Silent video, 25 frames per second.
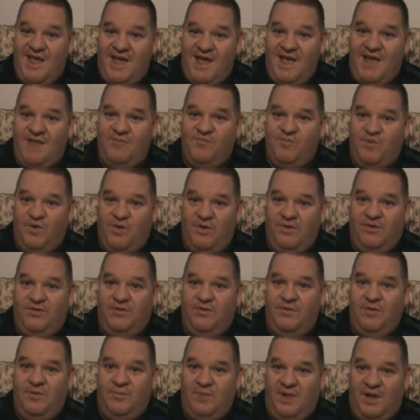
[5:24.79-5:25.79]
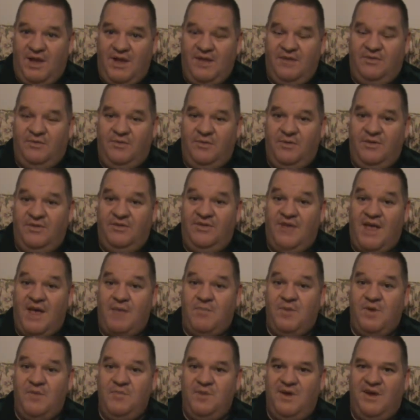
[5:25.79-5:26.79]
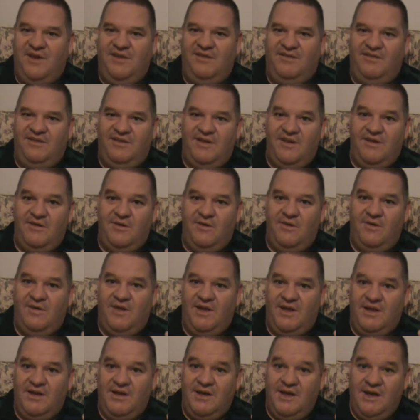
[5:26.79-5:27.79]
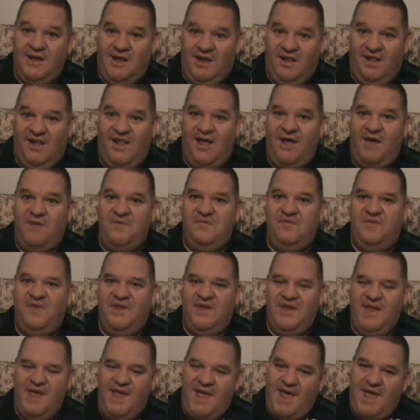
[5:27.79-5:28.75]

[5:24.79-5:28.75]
and brought to a place where I was happy being single and loved.